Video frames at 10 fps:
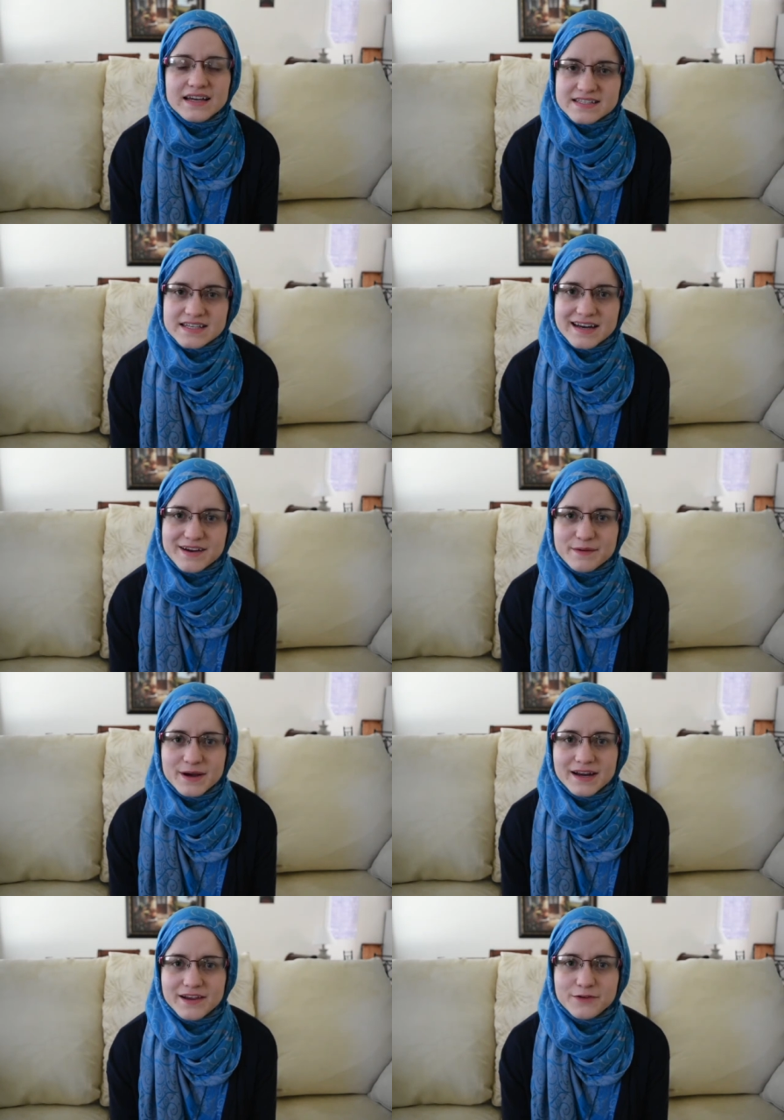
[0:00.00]
Assalamu
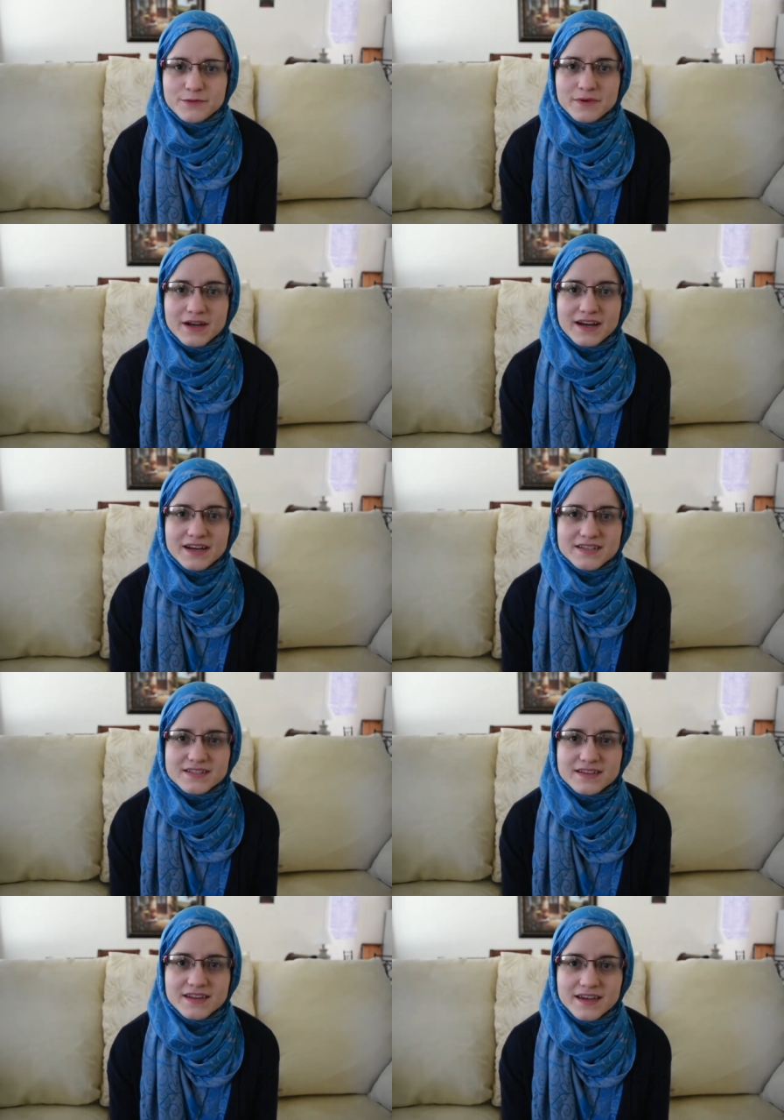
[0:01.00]
alaikum
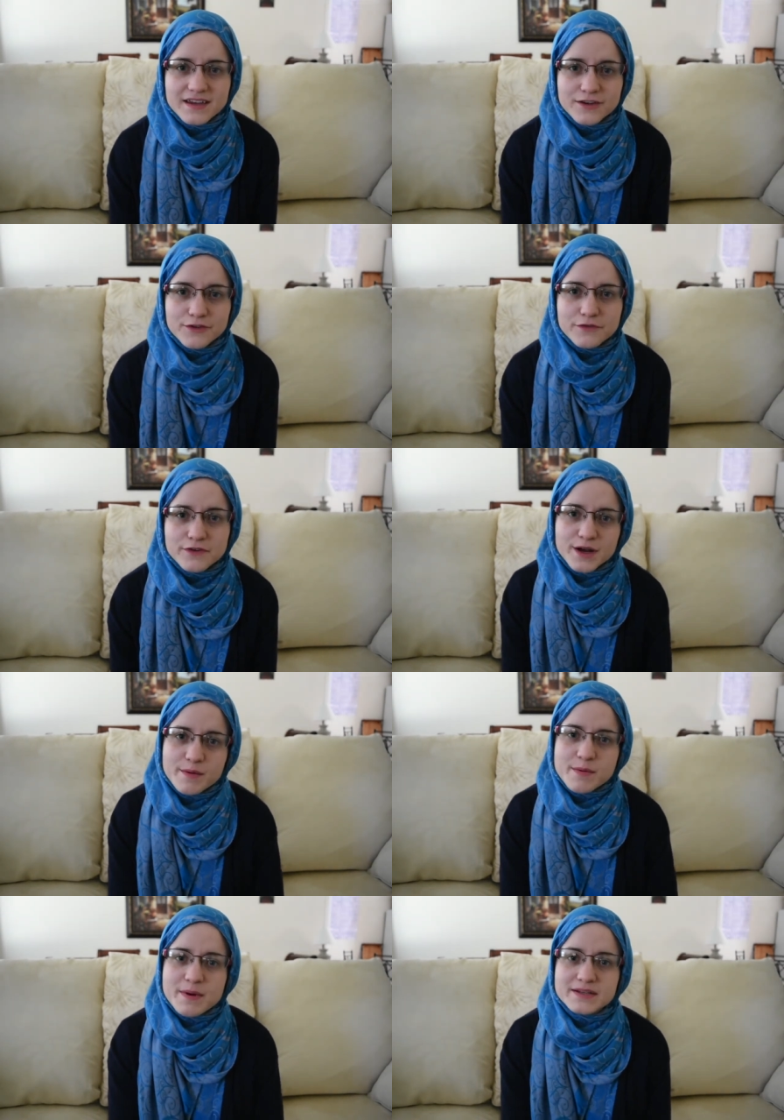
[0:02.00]
guys. Thank you for
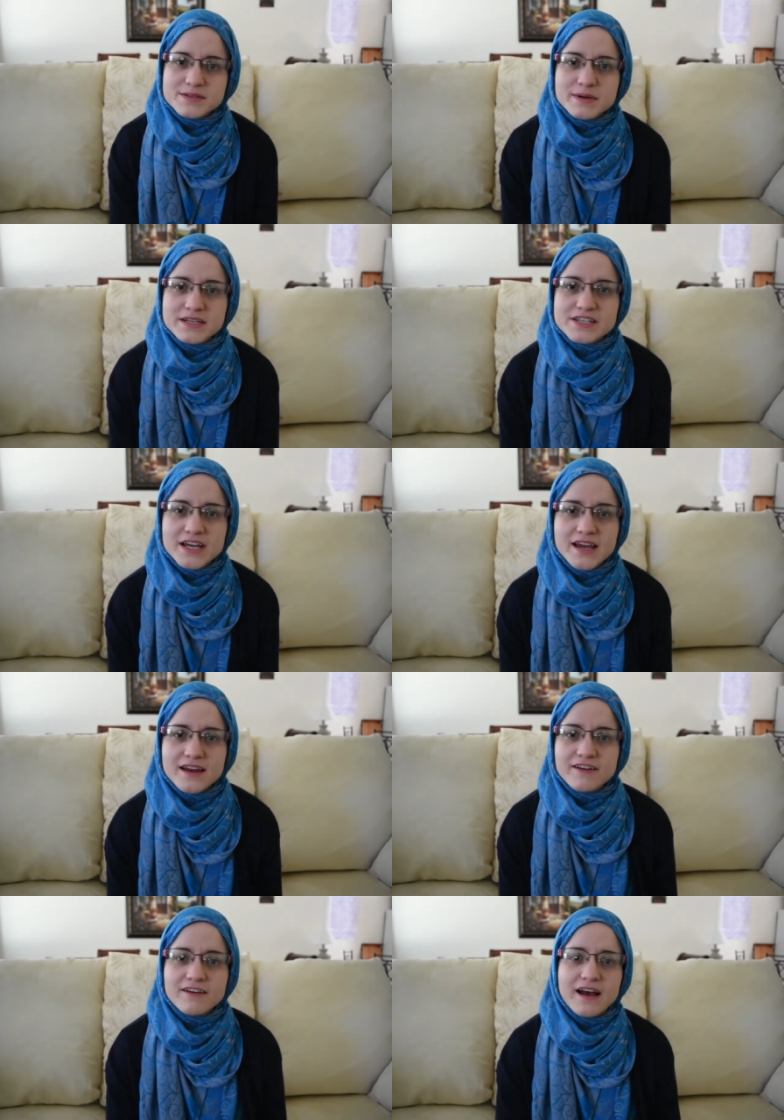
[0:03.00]
coming back to my
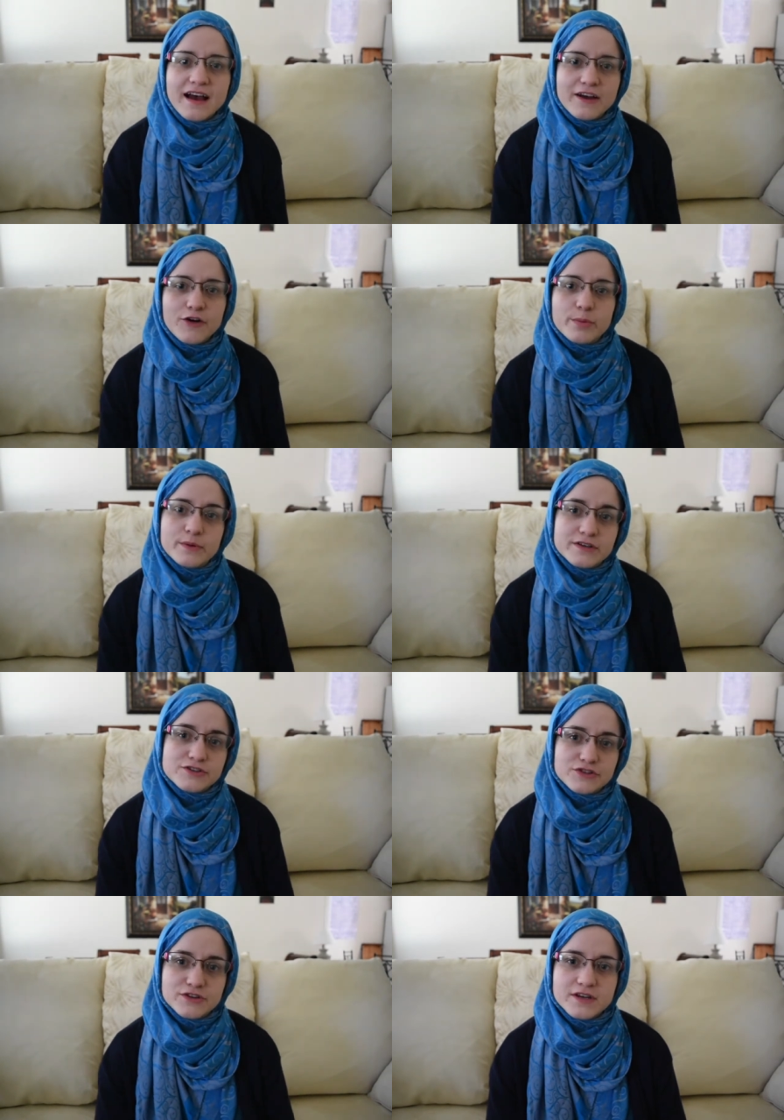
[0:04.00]
channel. I hope you
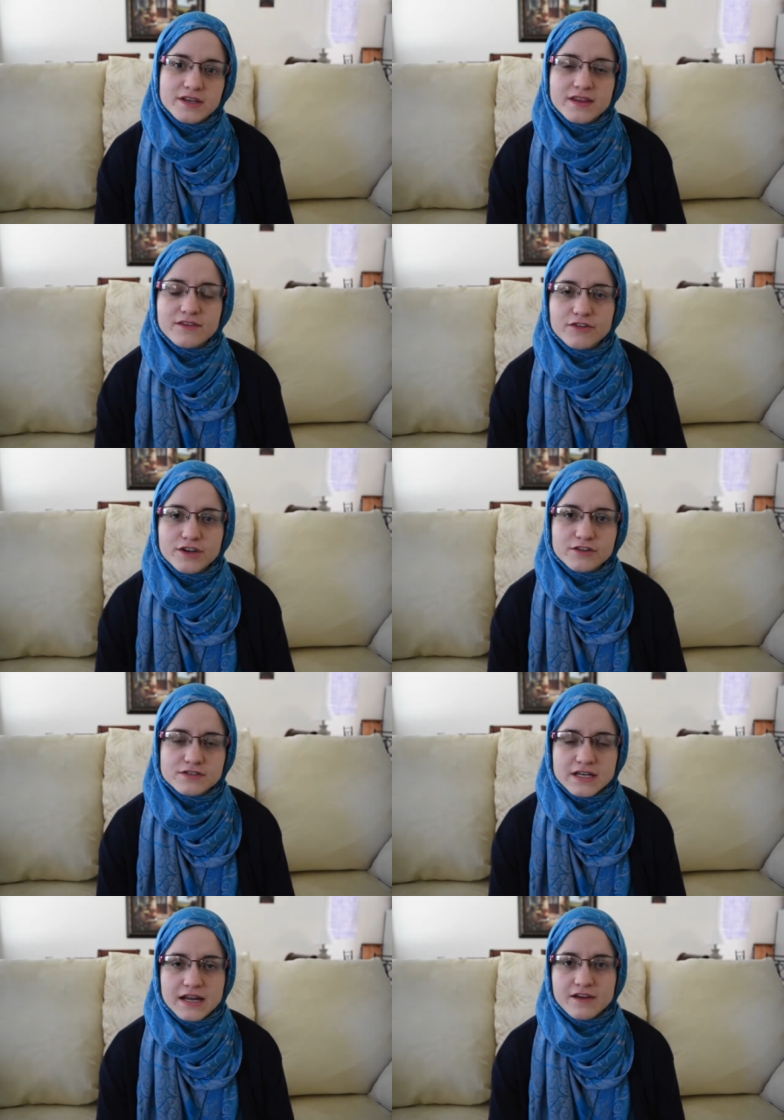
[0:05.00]
enjoy the
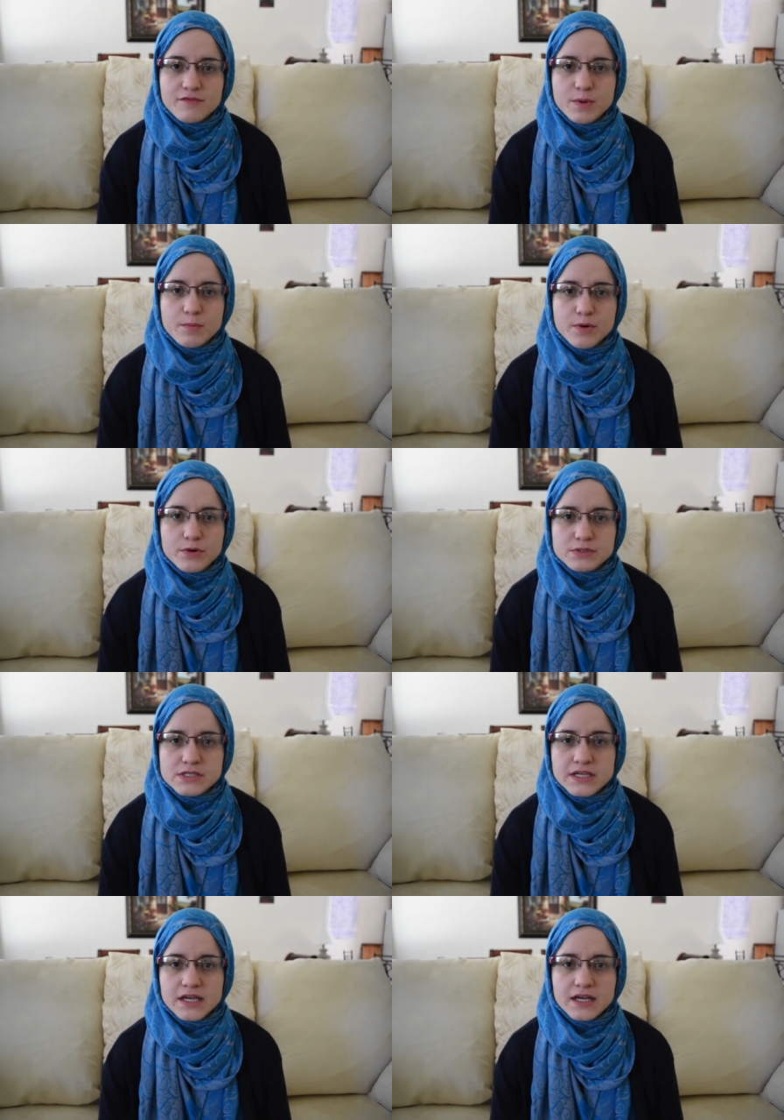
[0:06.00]
videos that I have been
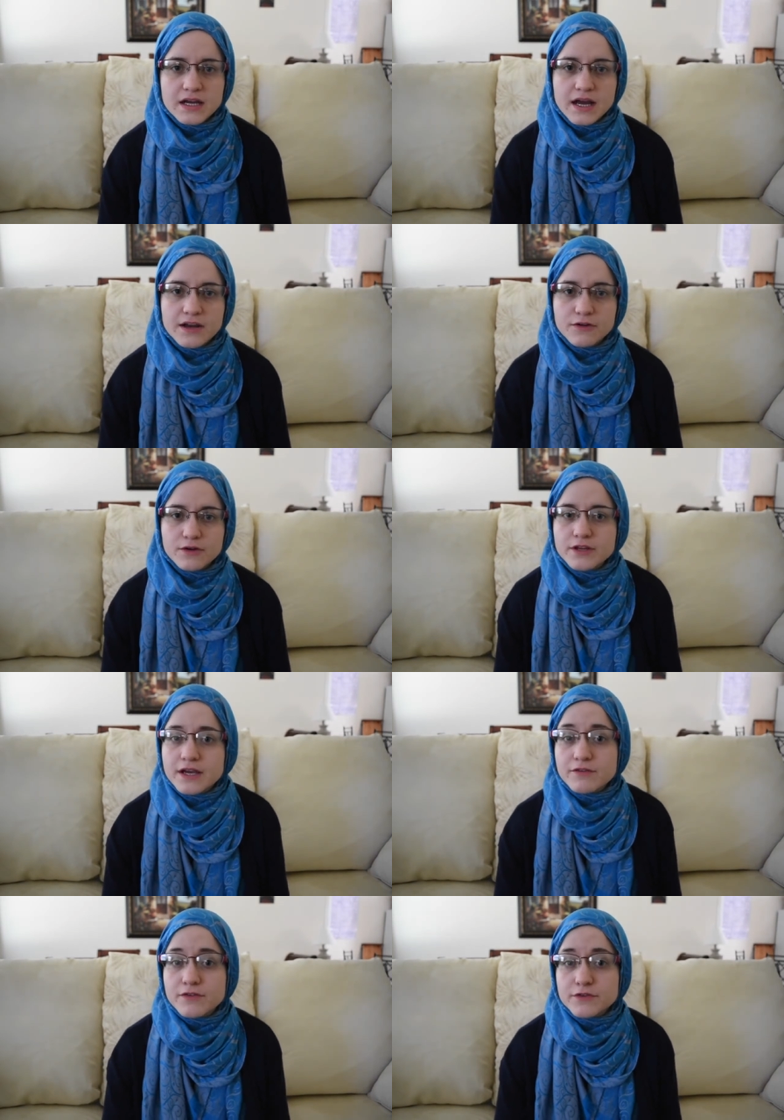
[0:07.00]
posting. I only
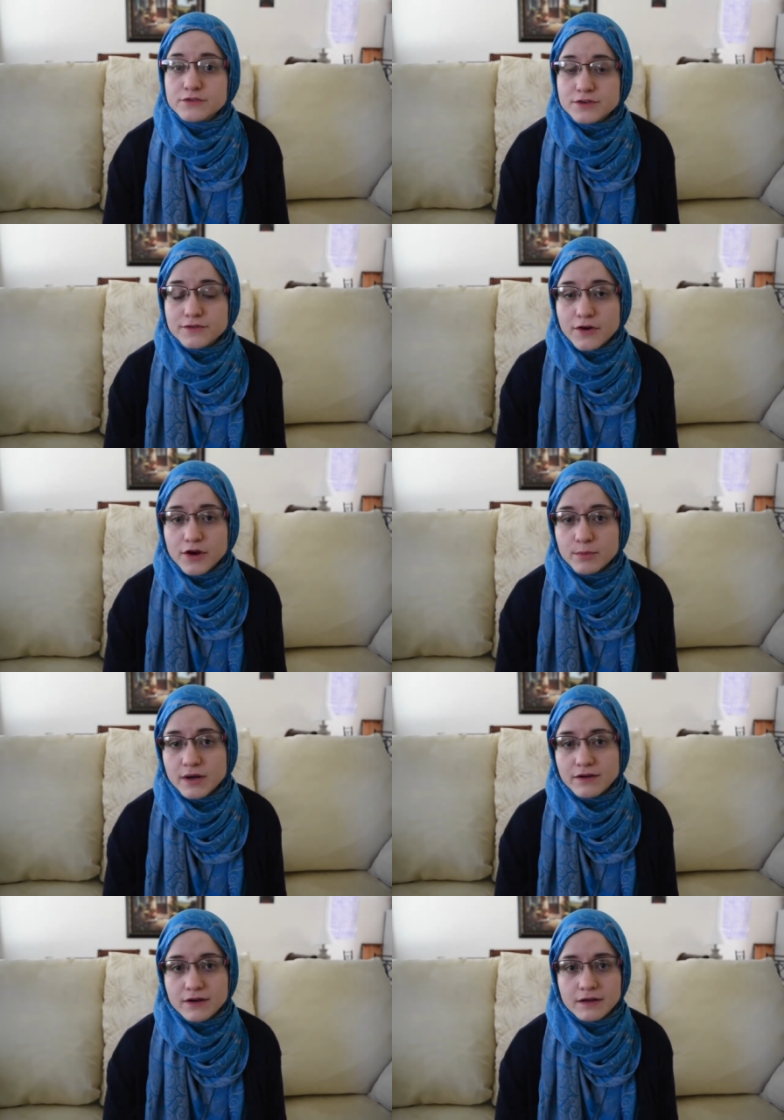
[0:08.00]
have a few so far,
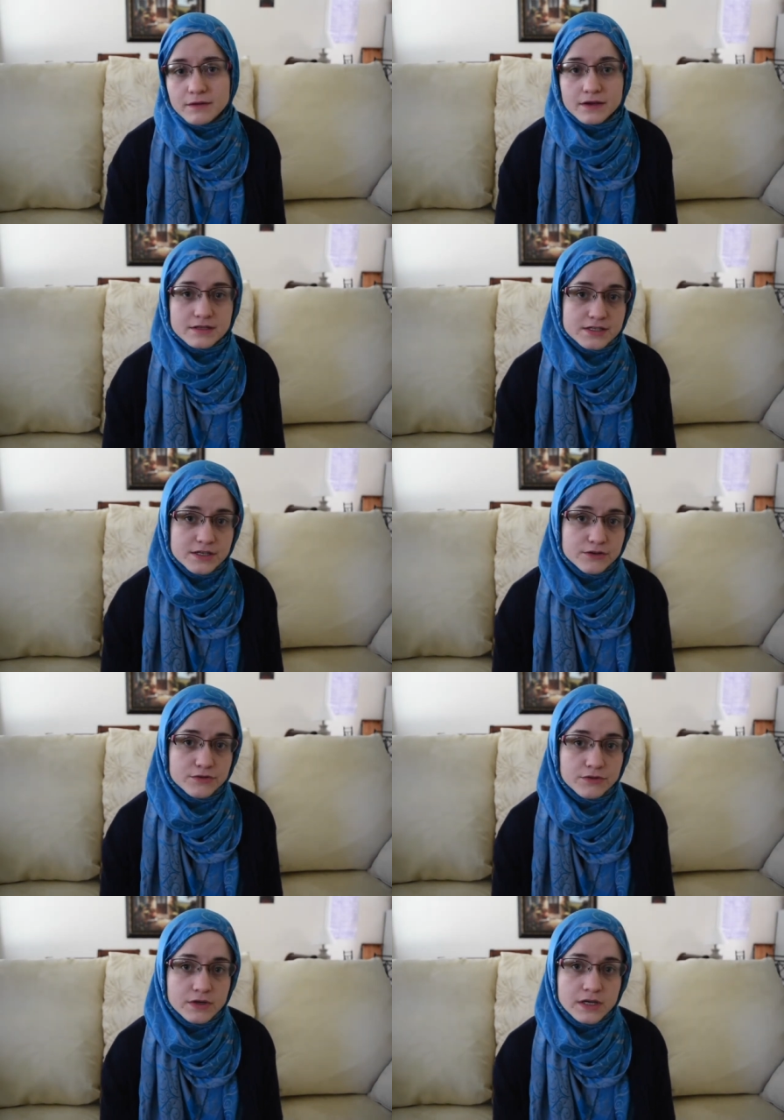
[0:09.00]
but I'll
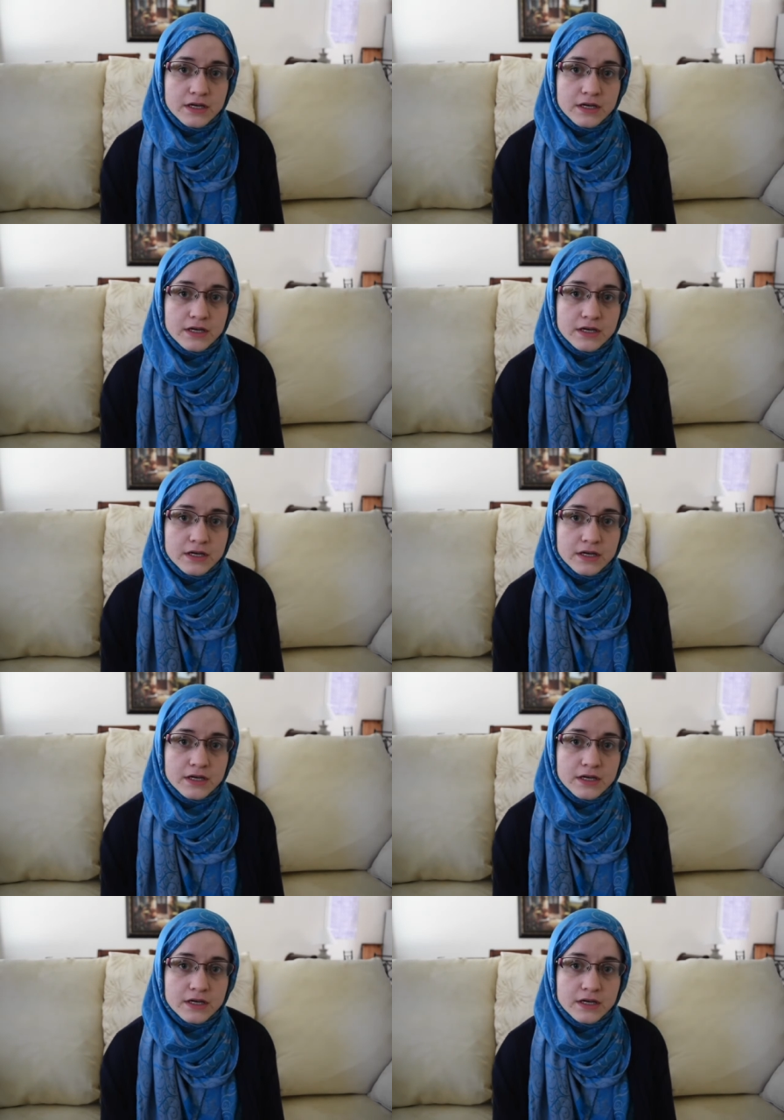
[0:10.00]
continue